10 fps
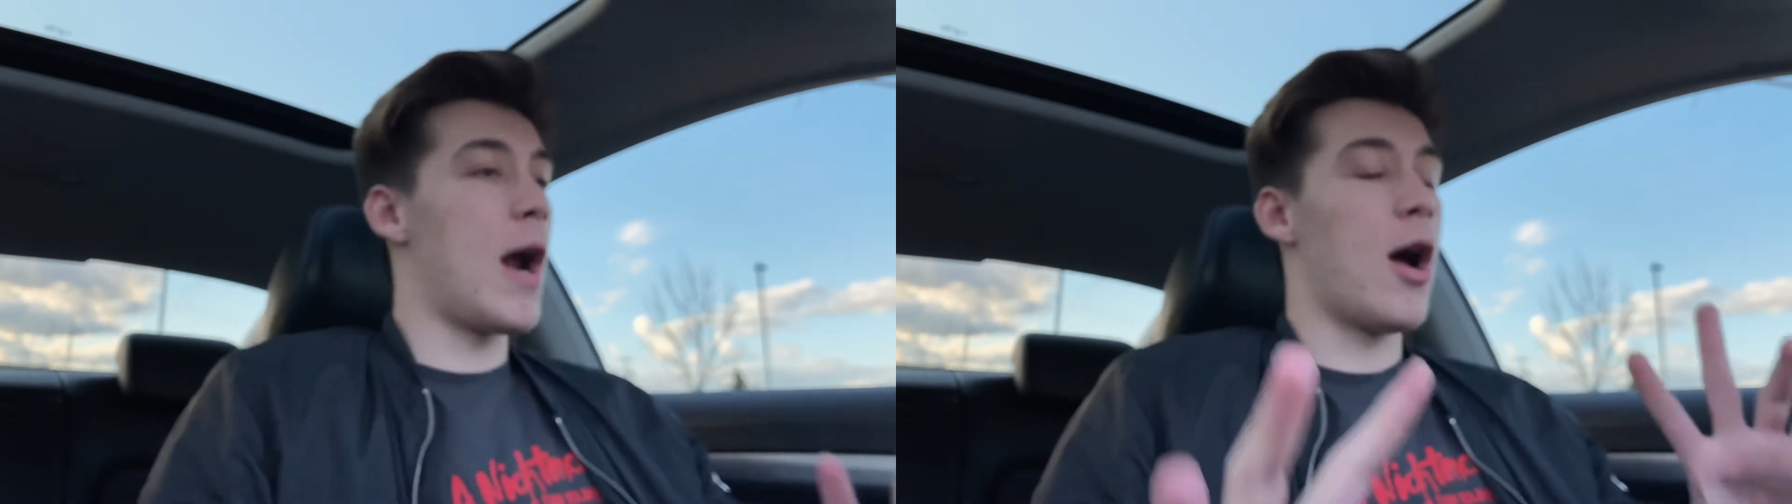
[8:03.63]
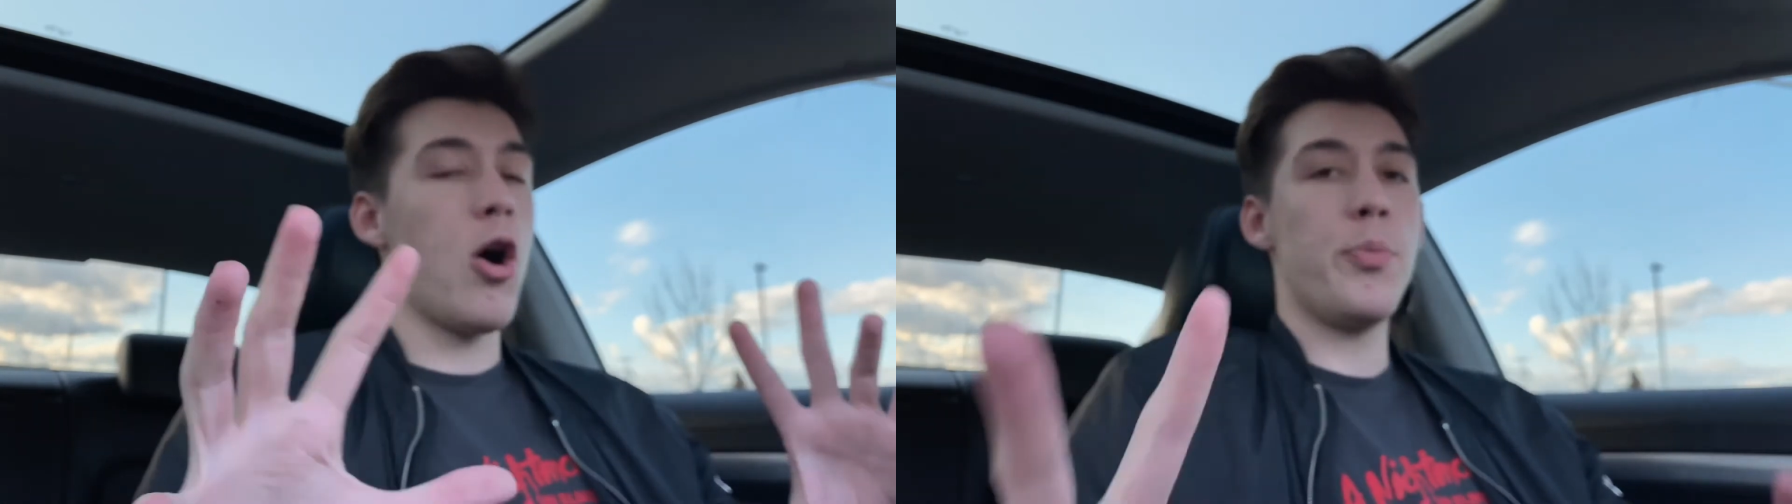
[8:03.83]

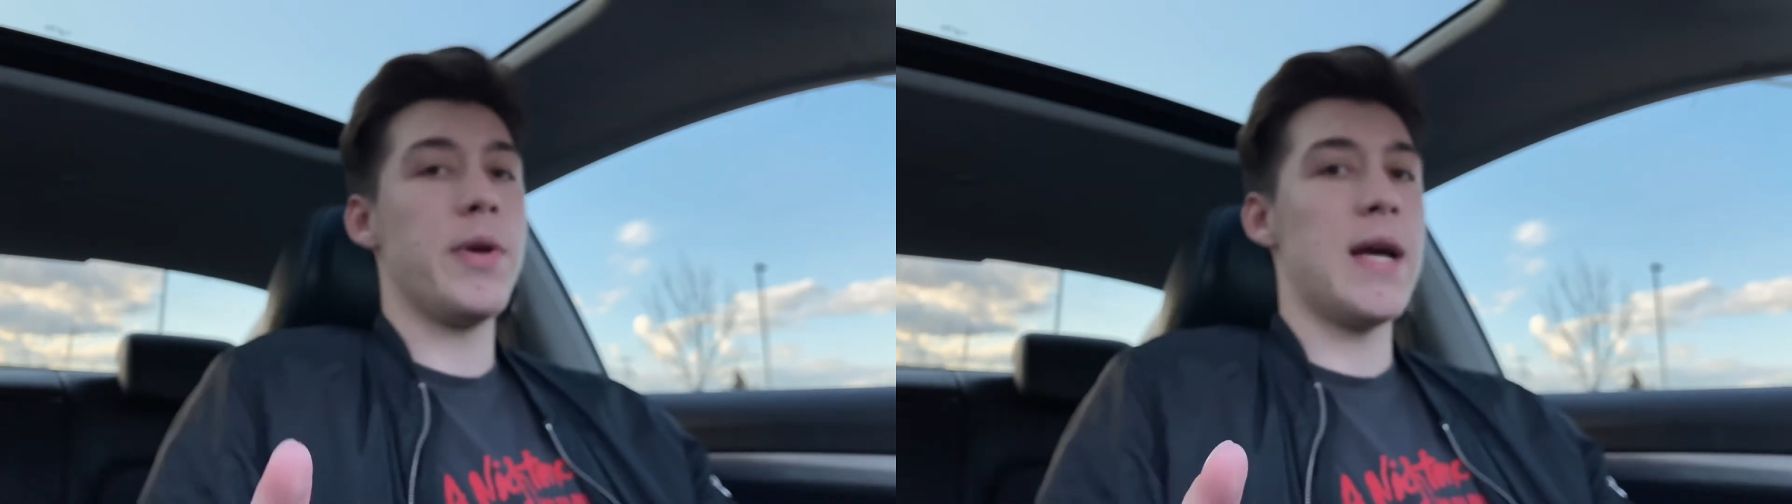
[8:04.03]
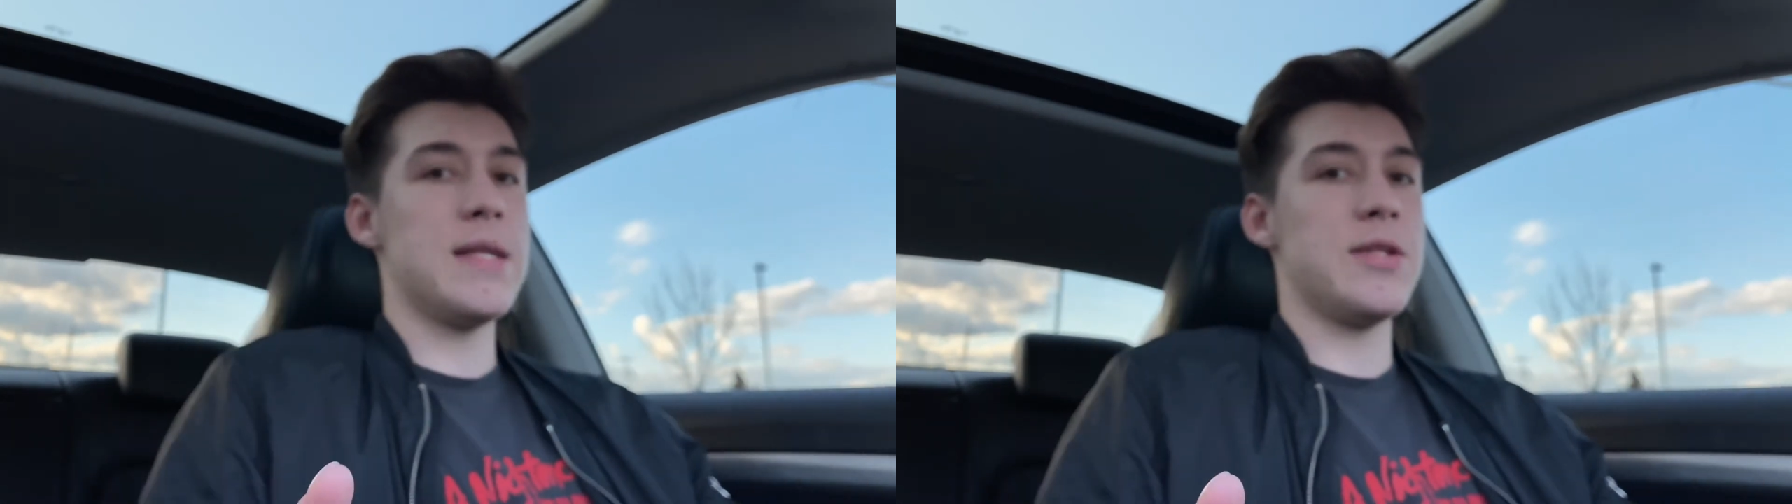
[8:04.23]
I hope you
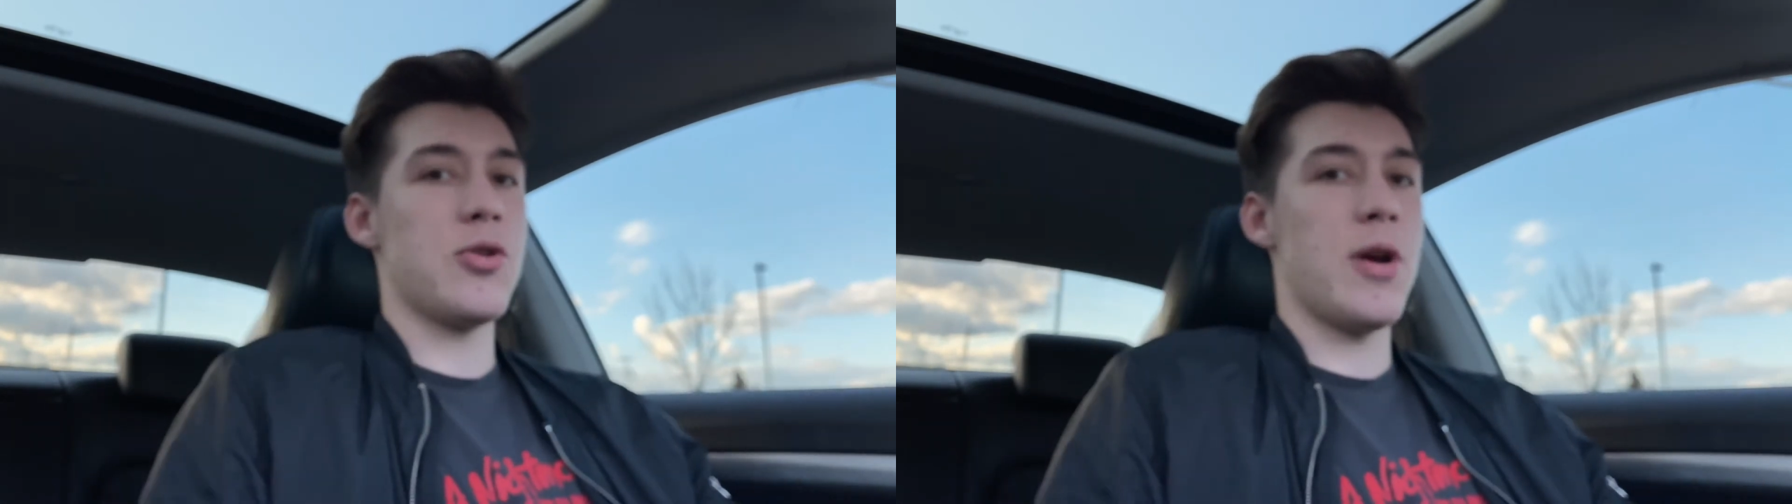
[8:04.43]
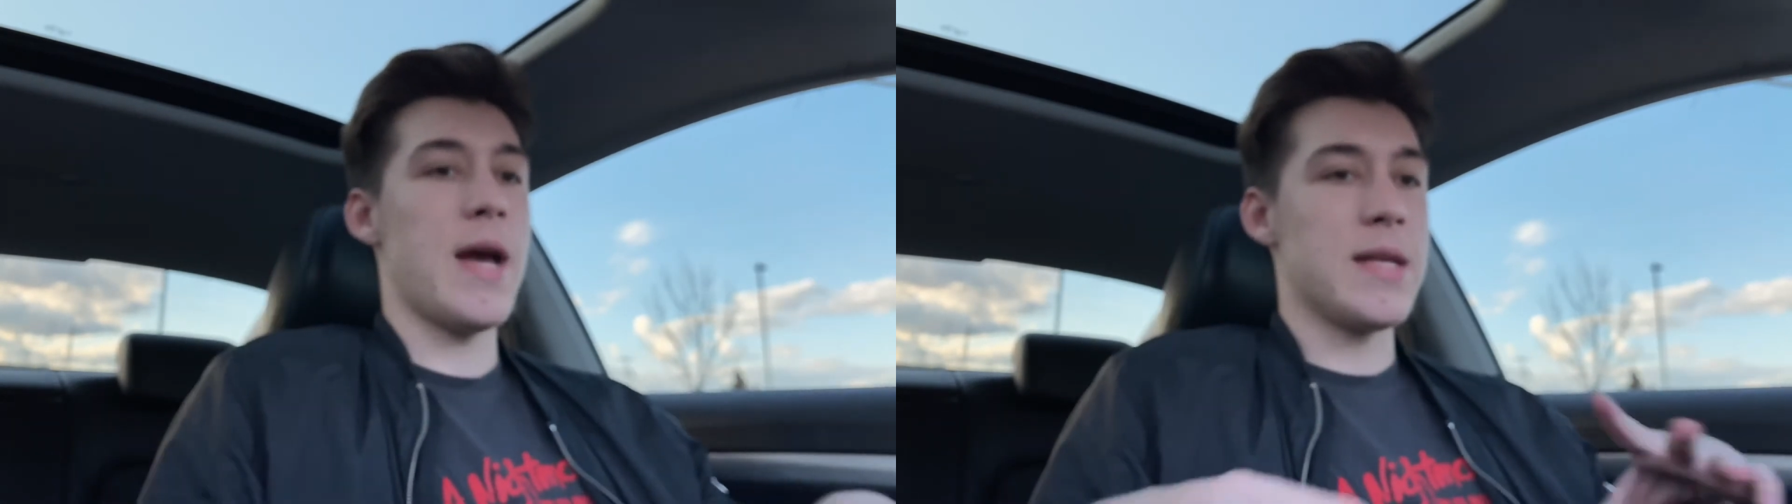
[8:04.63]
guys
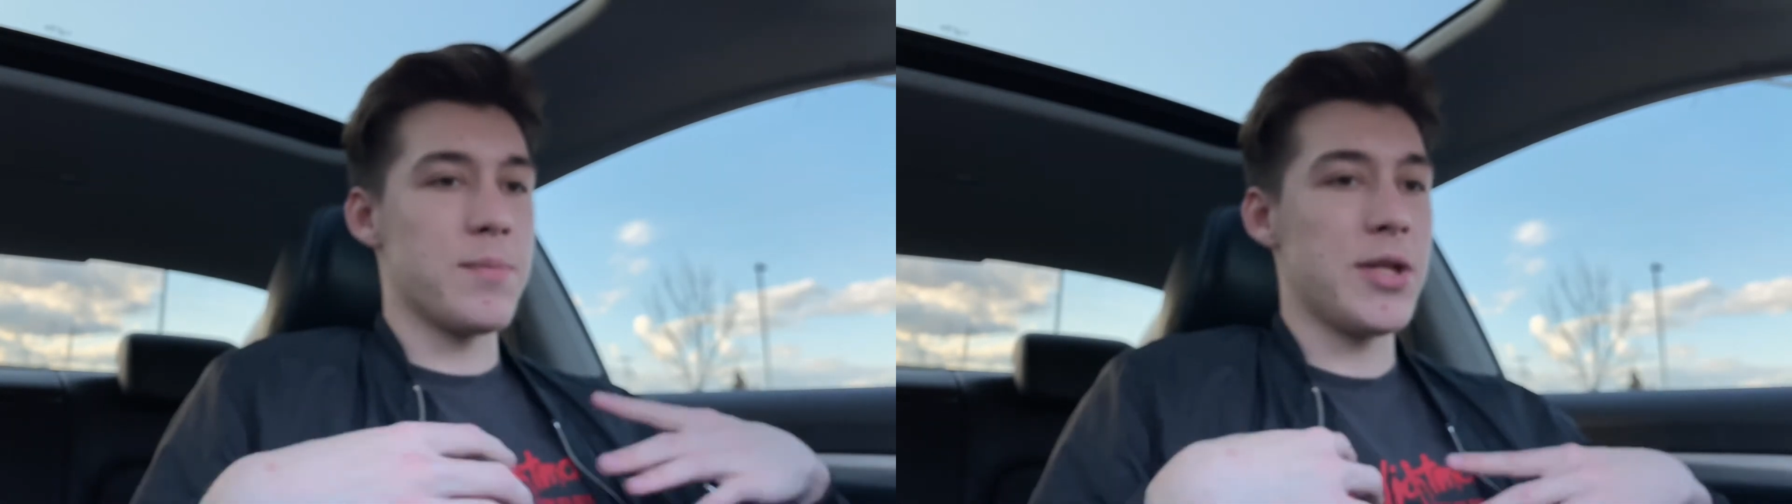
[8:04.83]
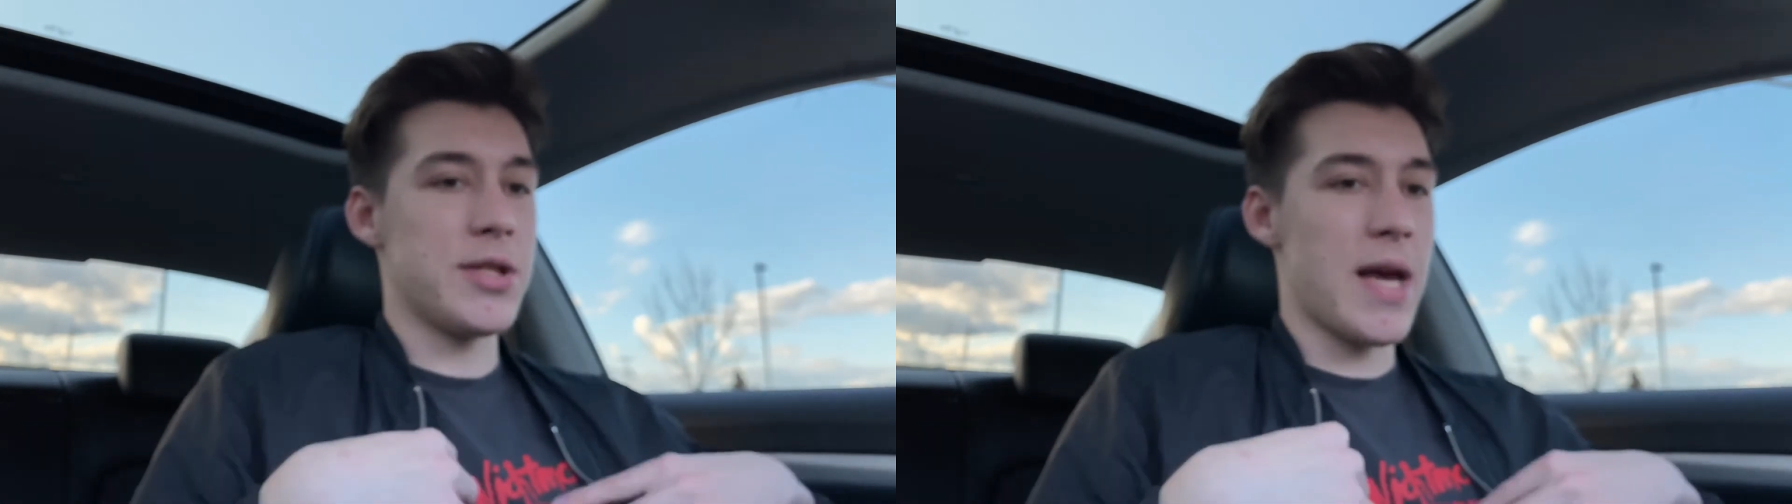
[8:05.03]
enjoy it as
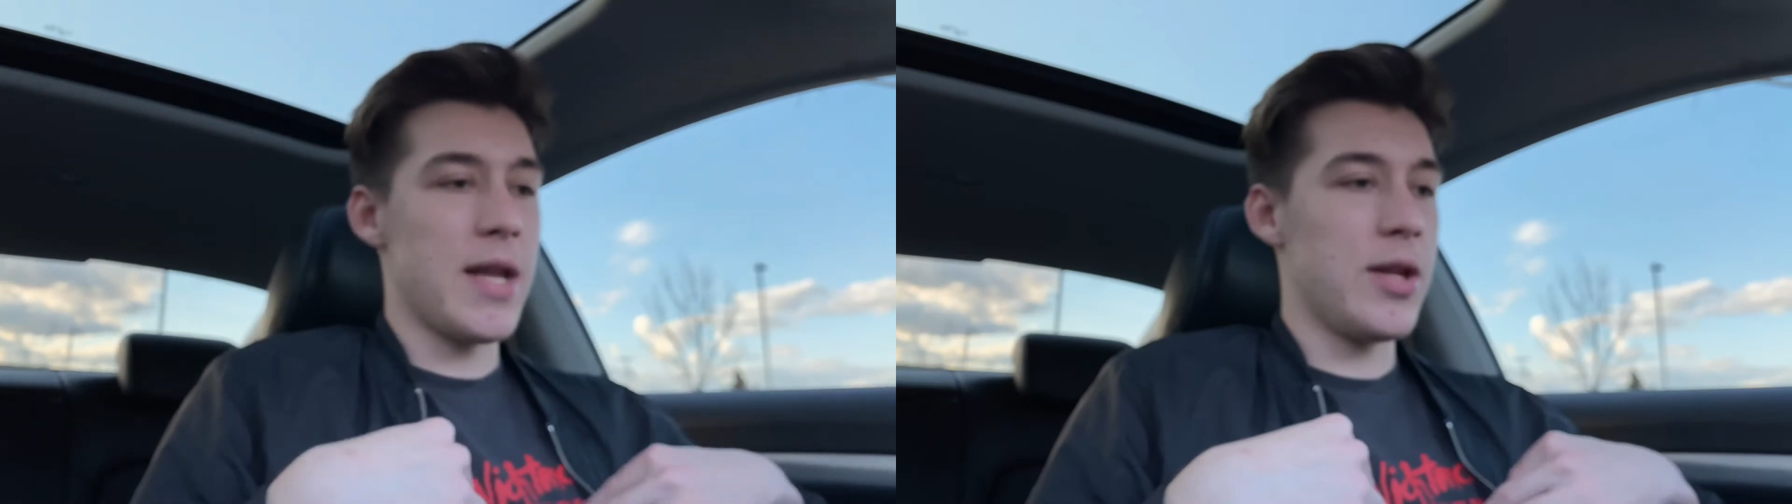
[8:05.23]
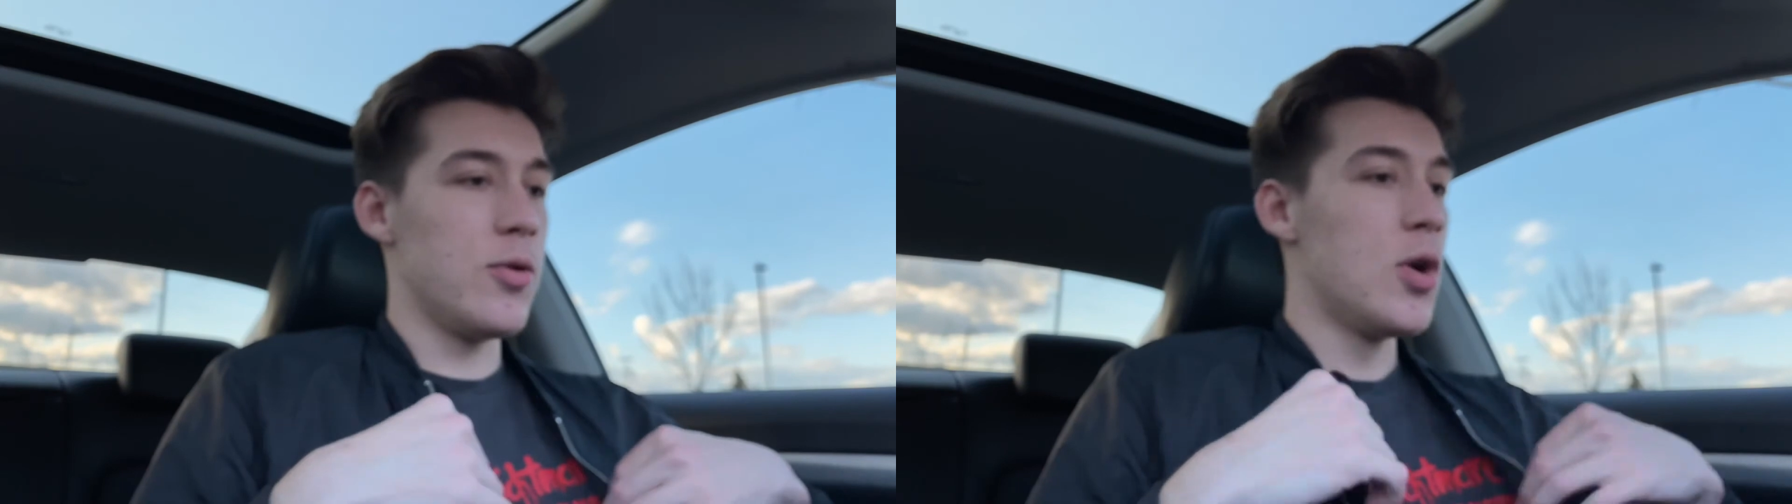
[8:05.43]
much as I
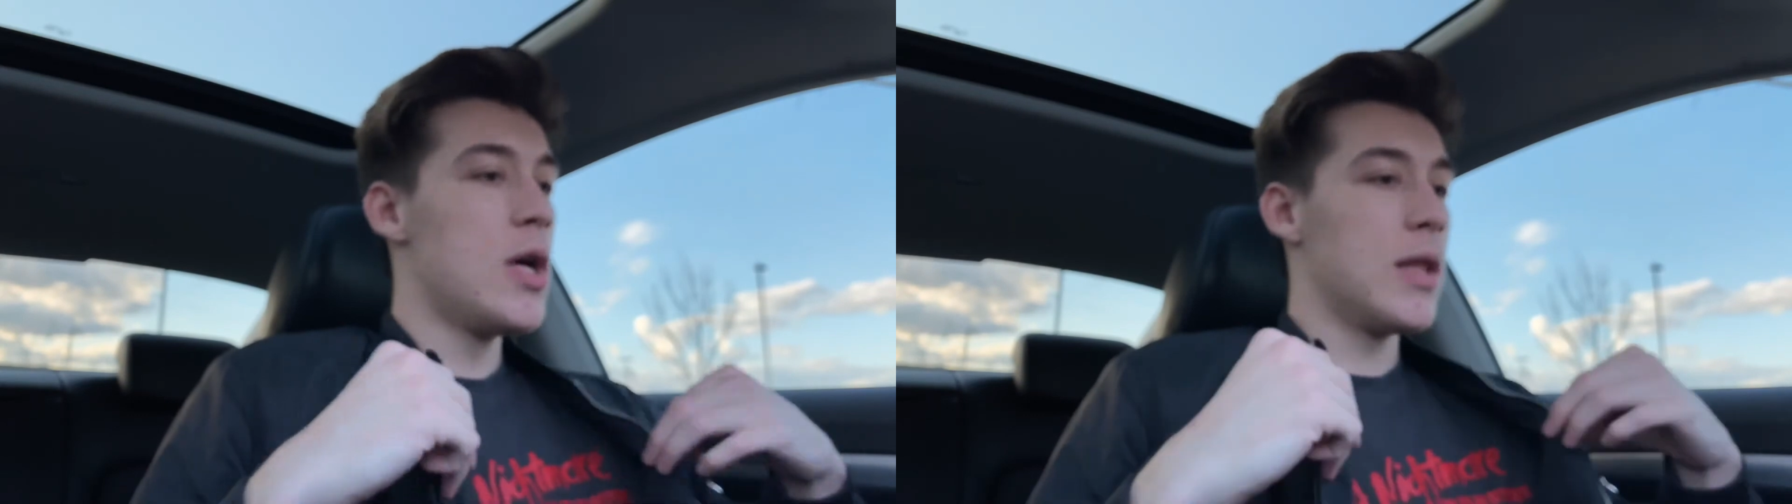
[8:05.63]
do.